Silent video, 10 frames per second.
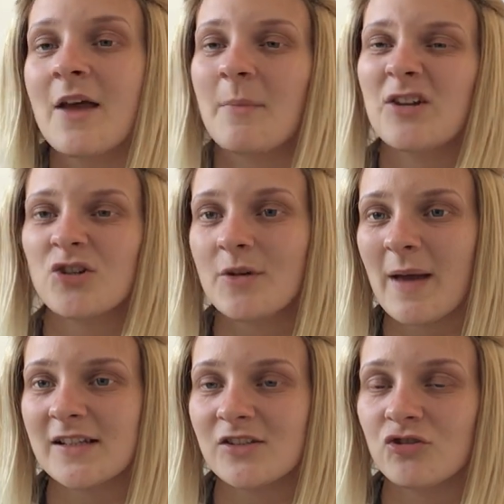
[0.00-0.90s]
Make sure you
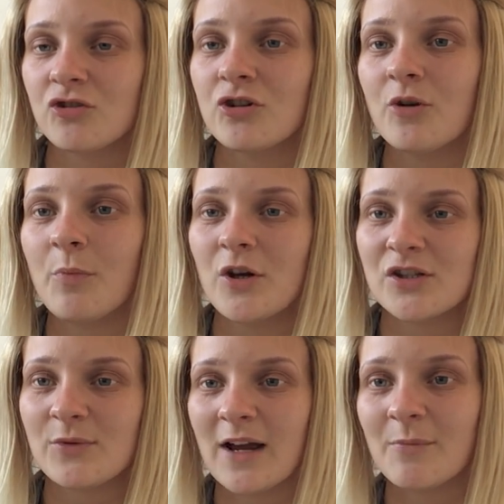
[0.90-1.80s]
message through your
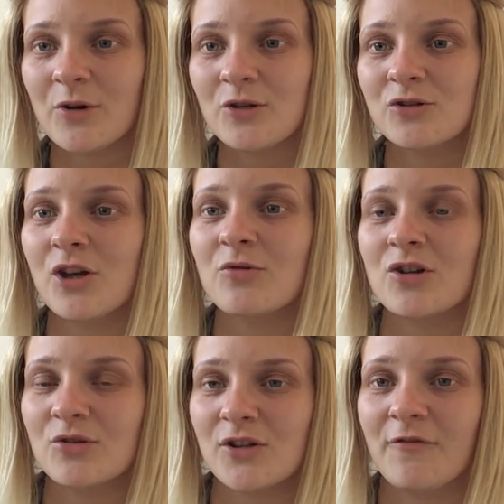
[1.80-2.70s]
points so I can put your
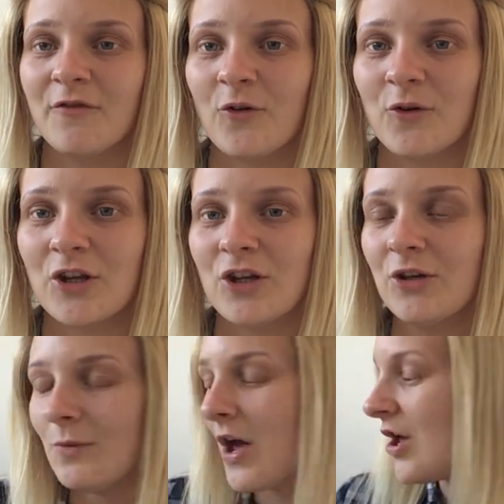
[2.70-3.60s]
dojos on for you.